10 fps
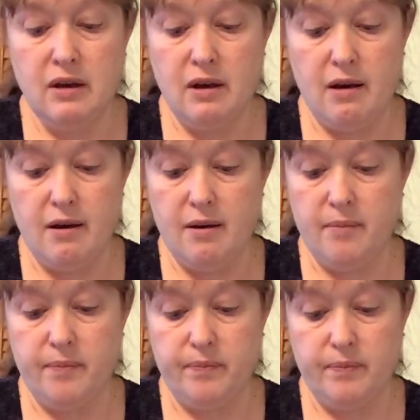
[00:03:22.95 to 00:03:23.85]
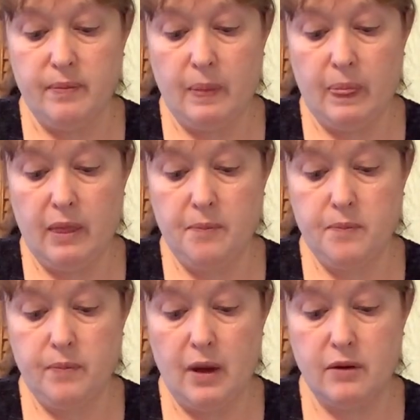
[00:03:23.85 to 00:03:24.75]
And
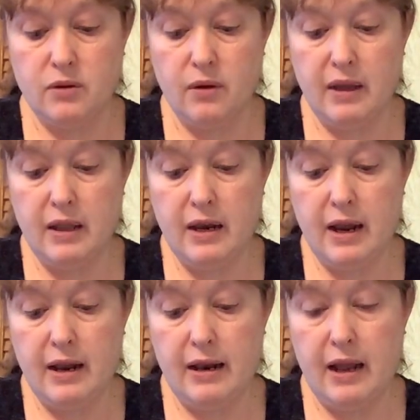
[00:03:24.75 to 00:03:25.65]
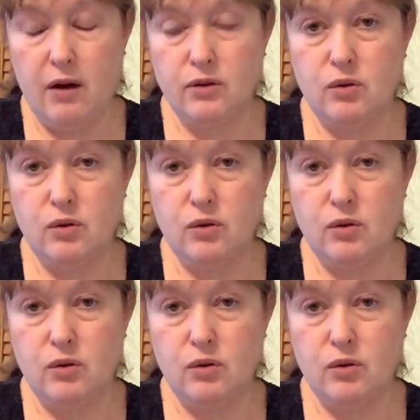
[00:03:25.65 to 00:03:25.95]
so then it allows